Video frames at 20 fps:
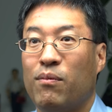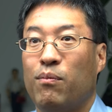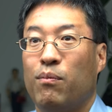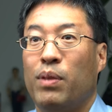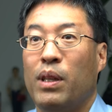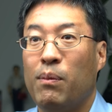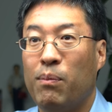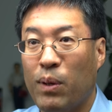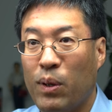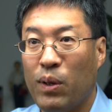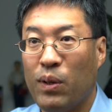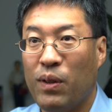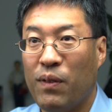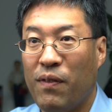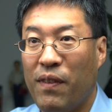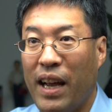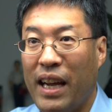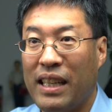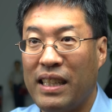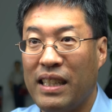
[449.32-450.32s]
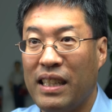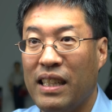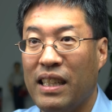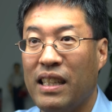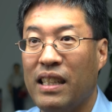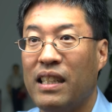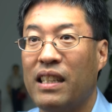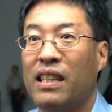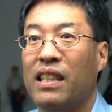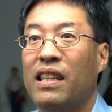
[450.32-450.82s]
people
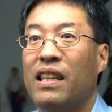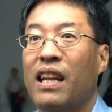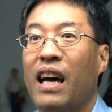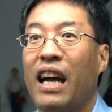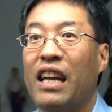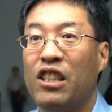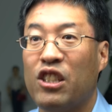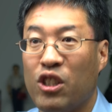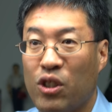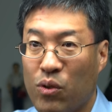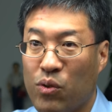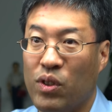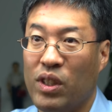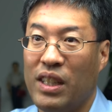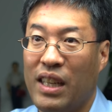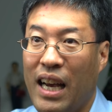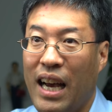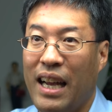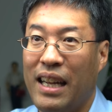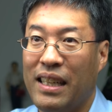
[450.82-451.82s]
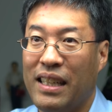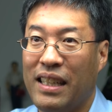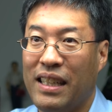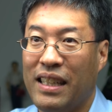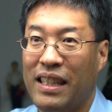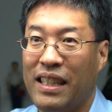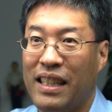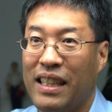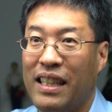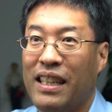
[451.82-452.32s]
infected, 9 children died.
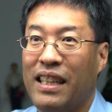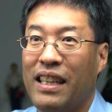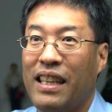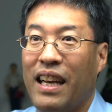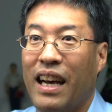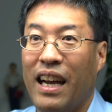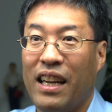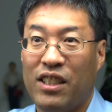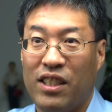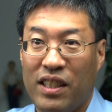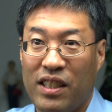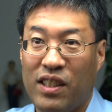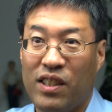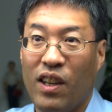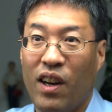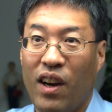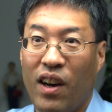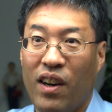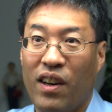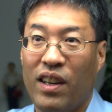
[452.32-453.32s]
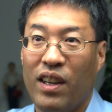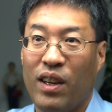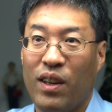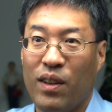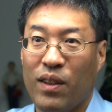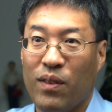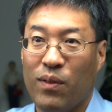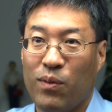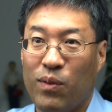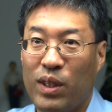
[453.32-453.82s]
I actually saw a
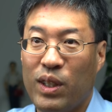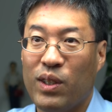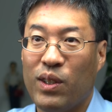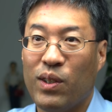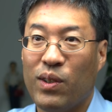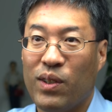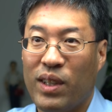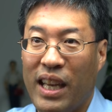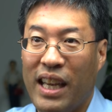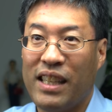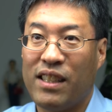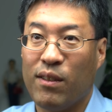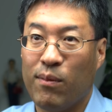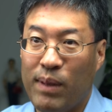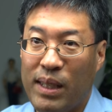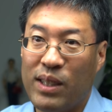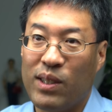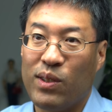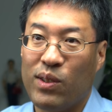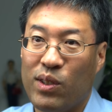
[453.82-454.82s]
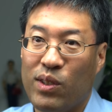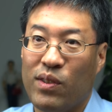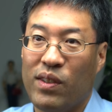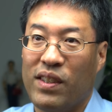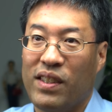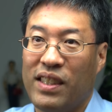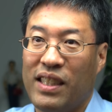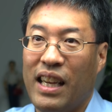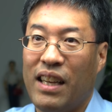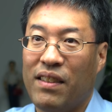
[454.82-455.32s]
real case of measles when
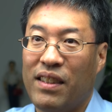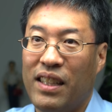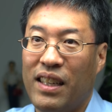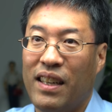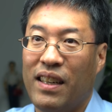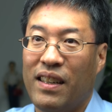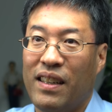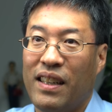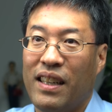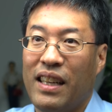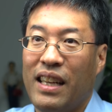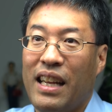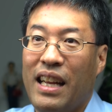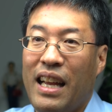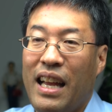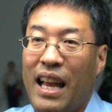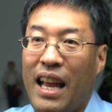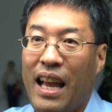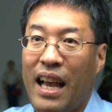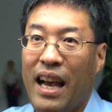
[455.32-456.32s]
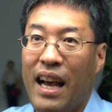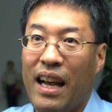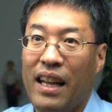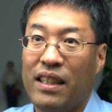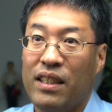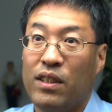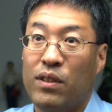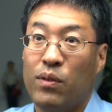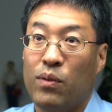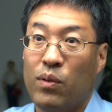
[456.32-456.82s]
I was out there
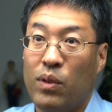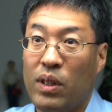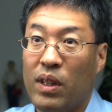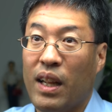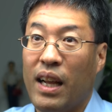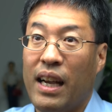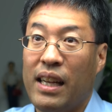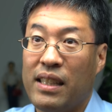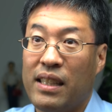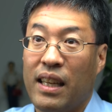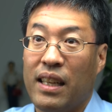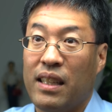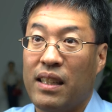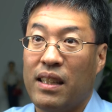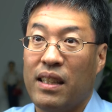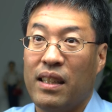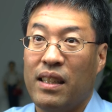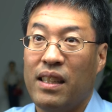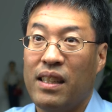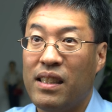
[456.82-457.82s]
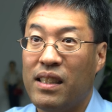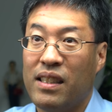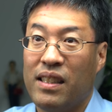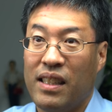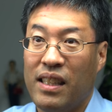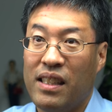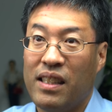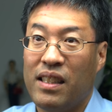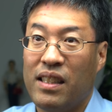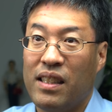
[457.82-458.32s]
and realized, like, these
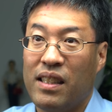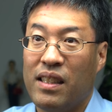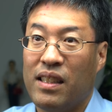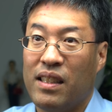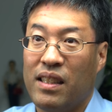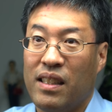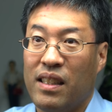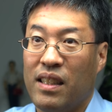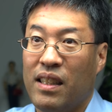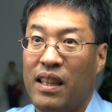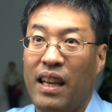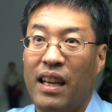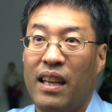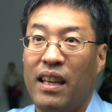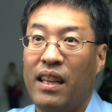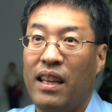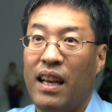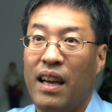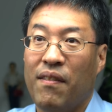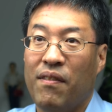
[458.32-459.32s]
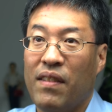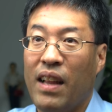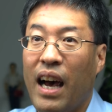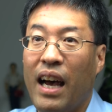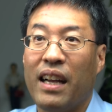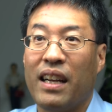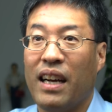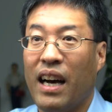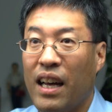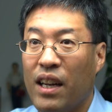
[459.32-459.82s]
diseases, they have
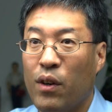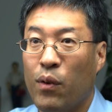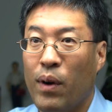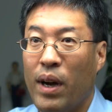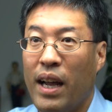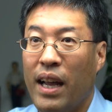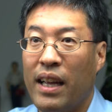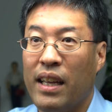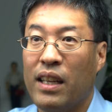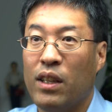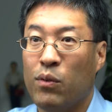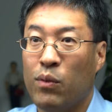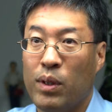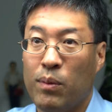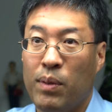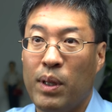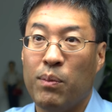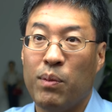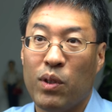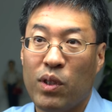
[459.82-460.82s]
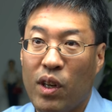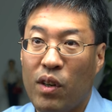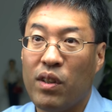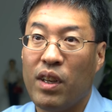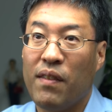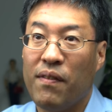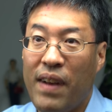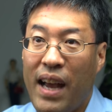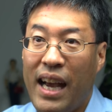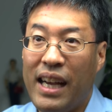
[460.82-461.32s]
not gone away. And when people don't
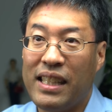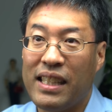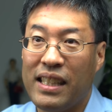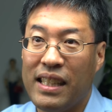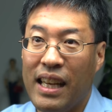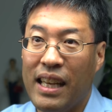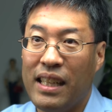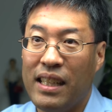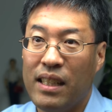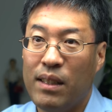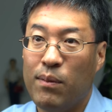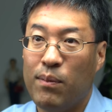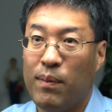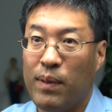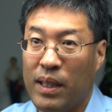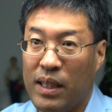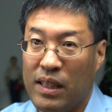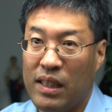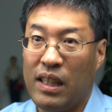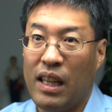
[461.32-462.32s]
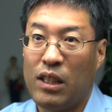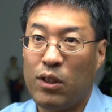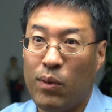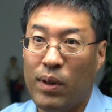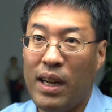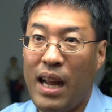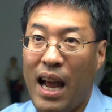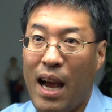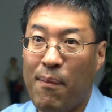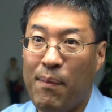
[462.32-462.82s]
get vaccinated, because that's
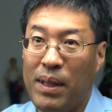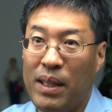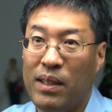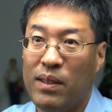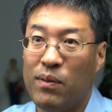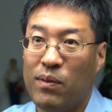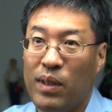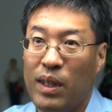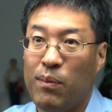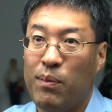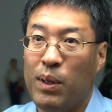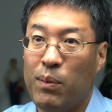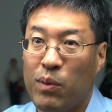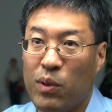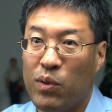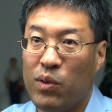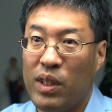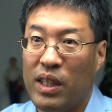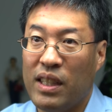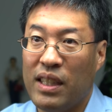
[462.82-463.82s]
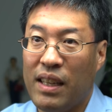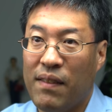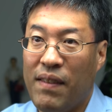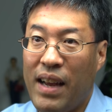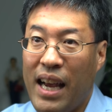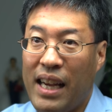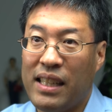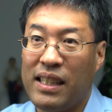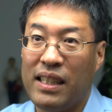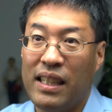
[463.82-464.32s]
what happened, we have people who didn't get
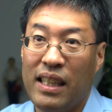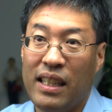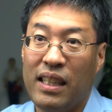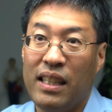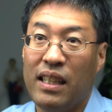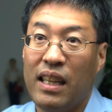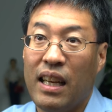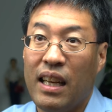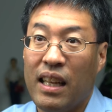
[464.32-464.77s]
vaccinated,